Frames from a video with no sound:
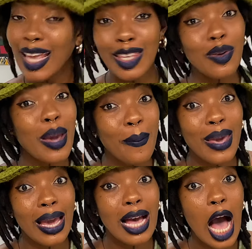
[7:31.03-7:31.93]
you can
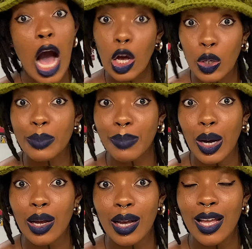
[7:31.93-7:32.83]
make a good
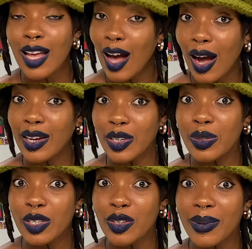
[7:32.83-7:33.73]
buck on
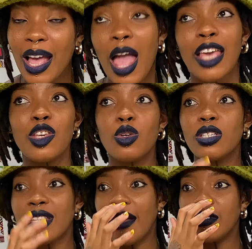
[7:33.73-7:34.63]
YouTube. You
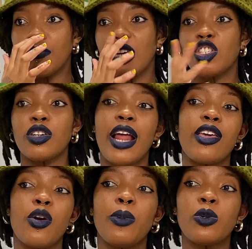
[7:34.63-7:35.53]
just have to make sure that
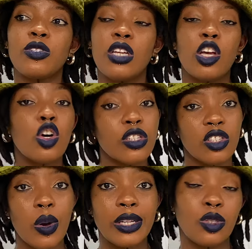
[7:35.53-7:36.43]
you're posting good
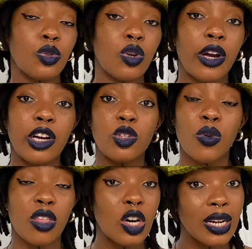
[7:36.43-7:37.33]
sewing tutorials
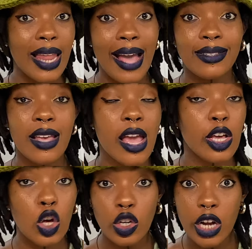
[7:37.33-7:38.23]
with good lighting,
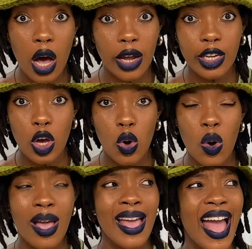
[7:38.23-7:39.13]
good
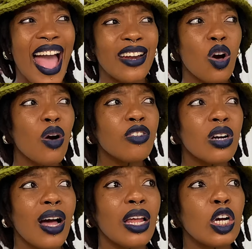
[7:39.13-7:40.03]
audio, and
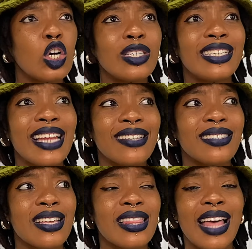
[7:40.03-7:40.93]
overall a good
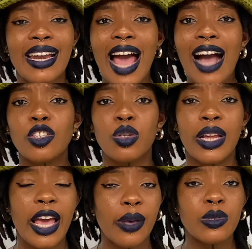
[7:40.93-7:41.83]
lesson that
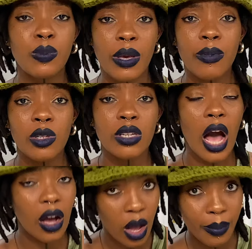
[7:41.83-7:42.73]
actually helps people to
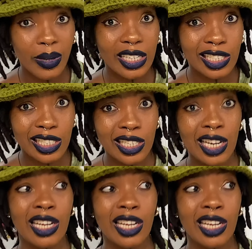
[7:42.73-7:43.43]
accomplish